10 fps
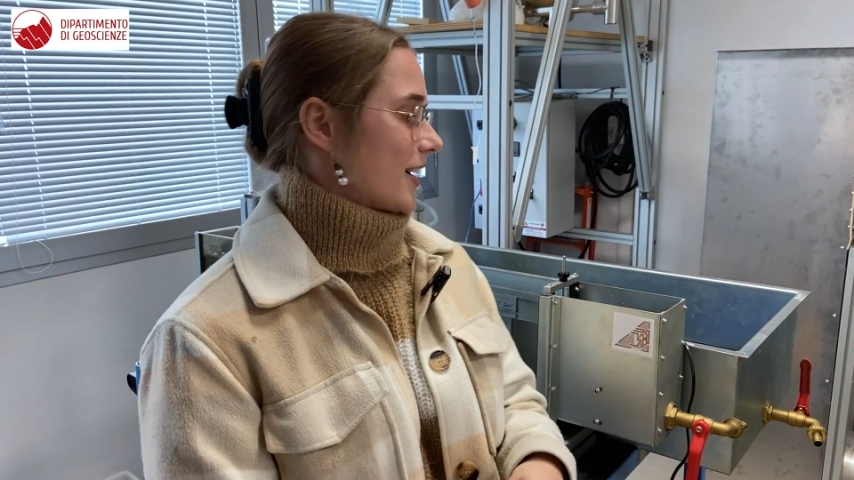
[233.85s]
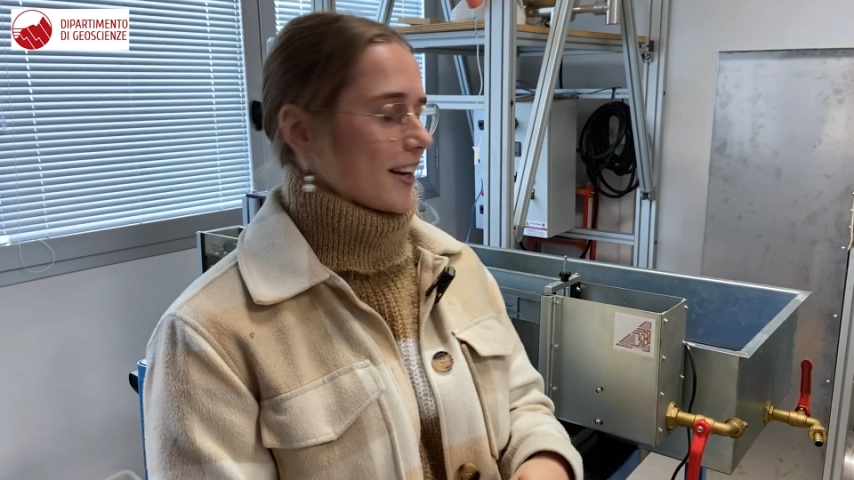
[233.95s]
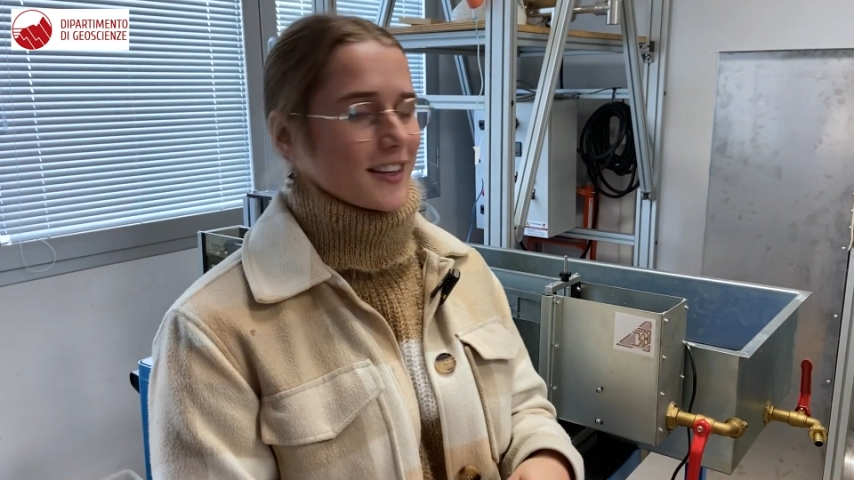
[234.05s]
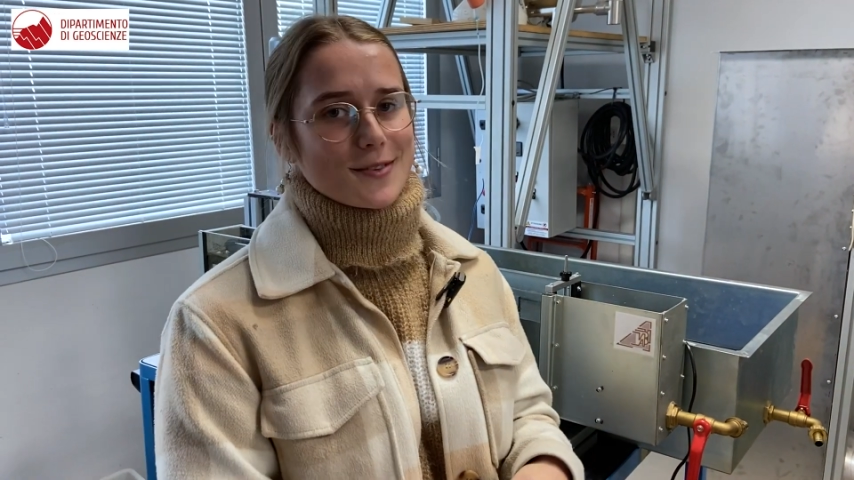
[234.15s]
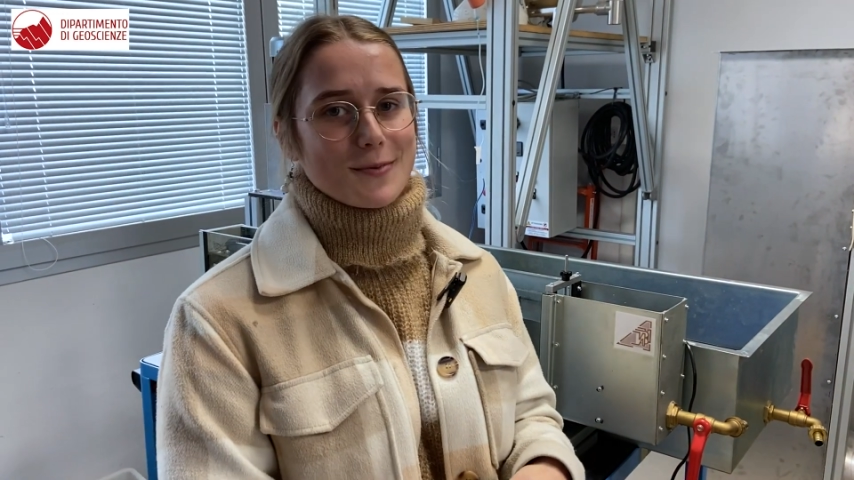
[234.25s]

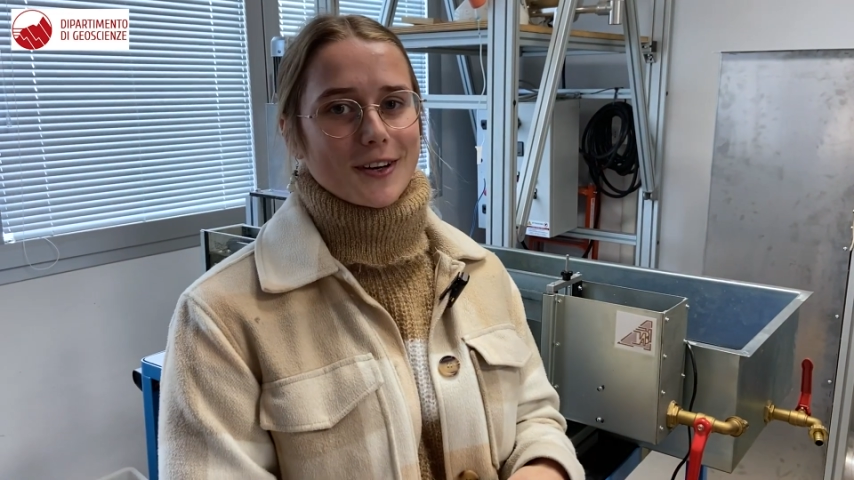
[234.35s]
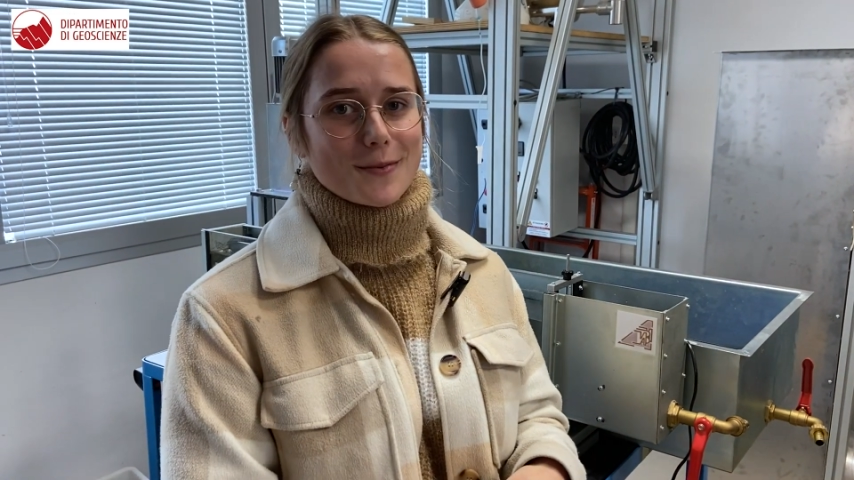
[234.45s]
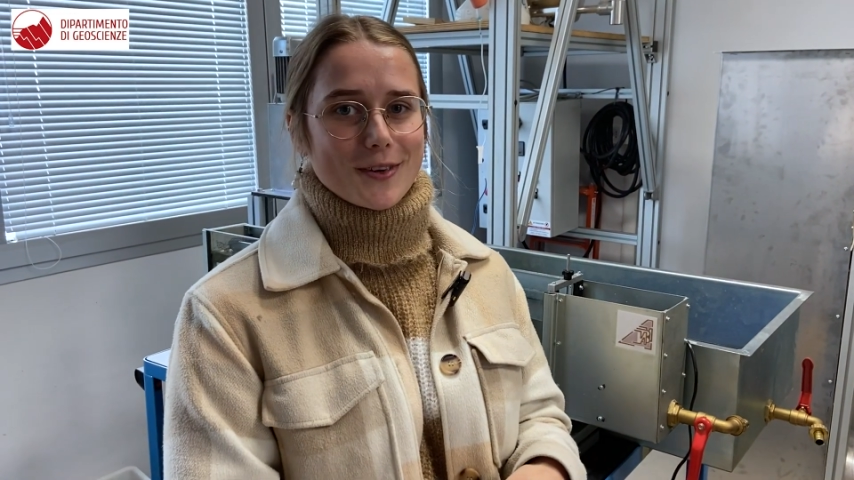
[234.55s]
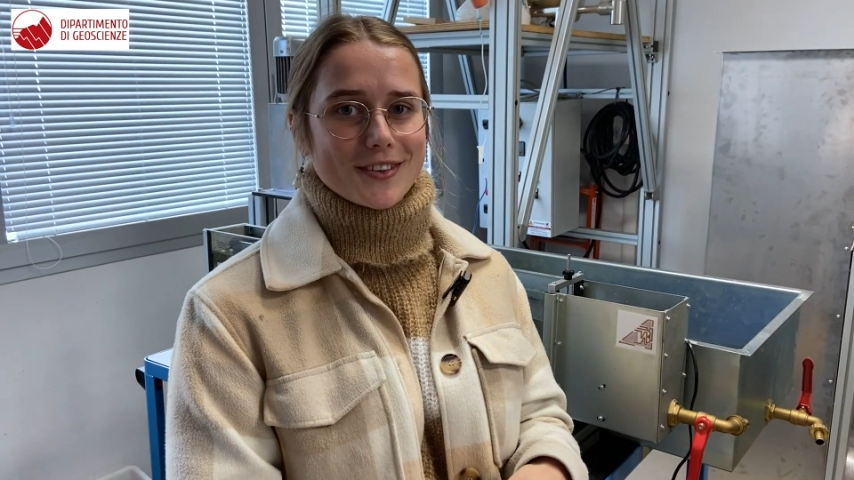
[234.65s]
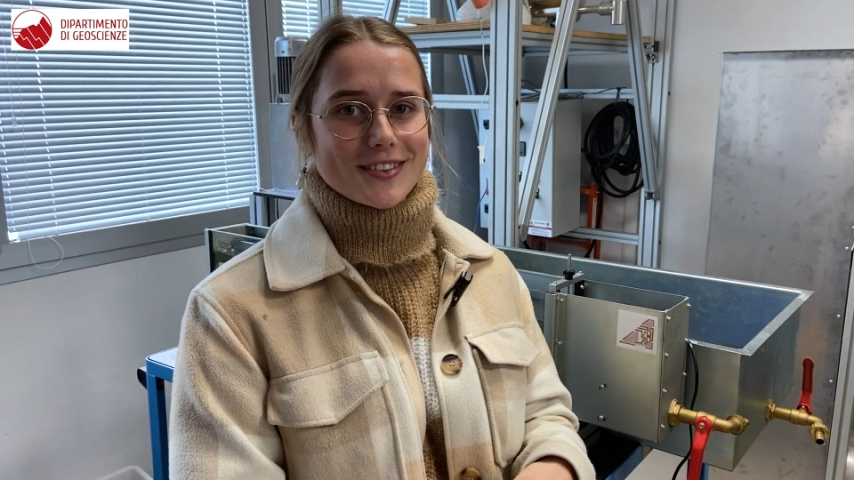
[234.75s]

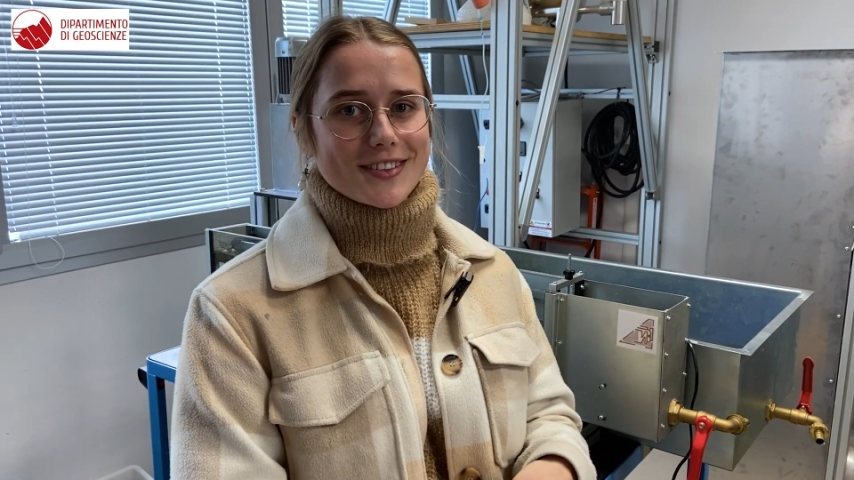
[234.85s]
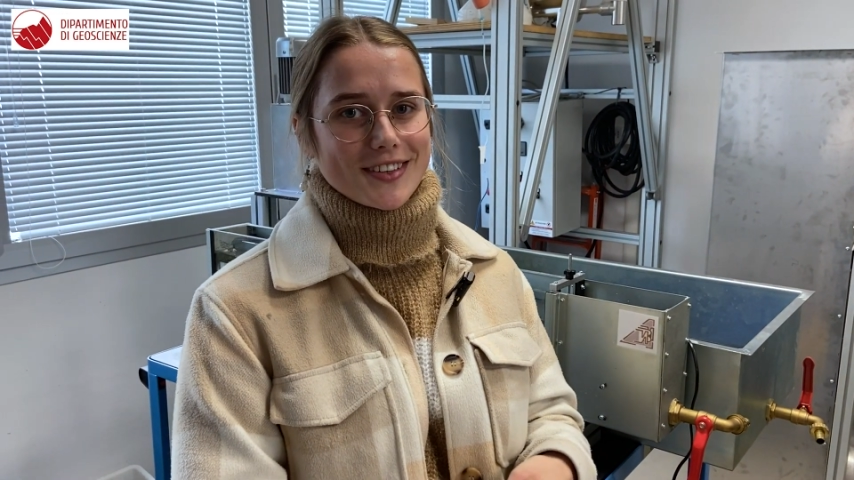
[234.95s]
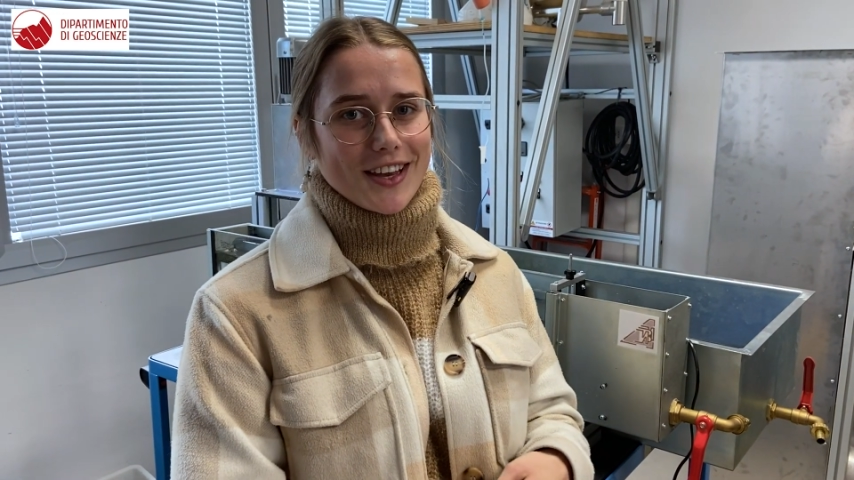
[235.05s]
experiments,